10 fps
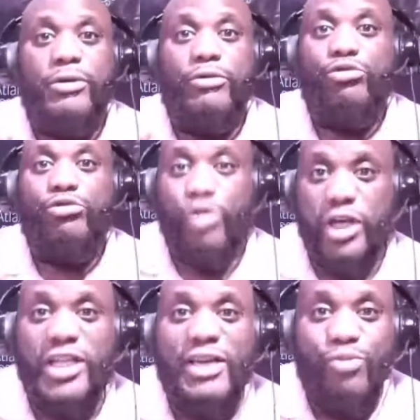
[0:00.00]

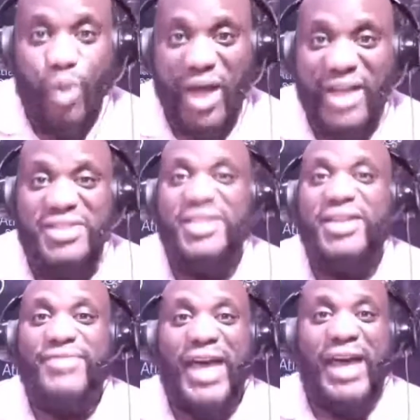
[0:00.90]
really wants
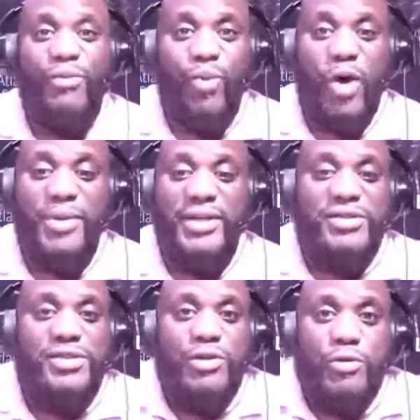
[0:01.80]
that woman
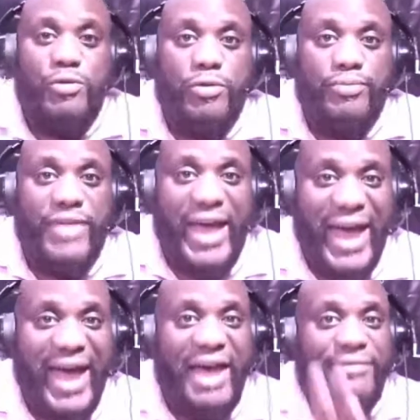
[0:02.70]
to
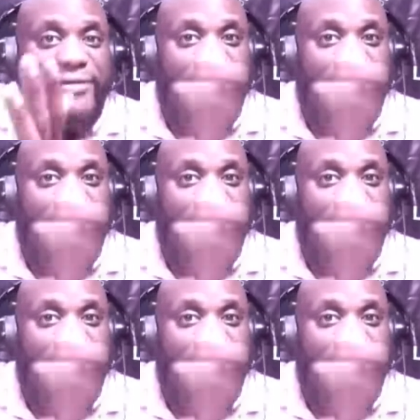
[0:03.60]
have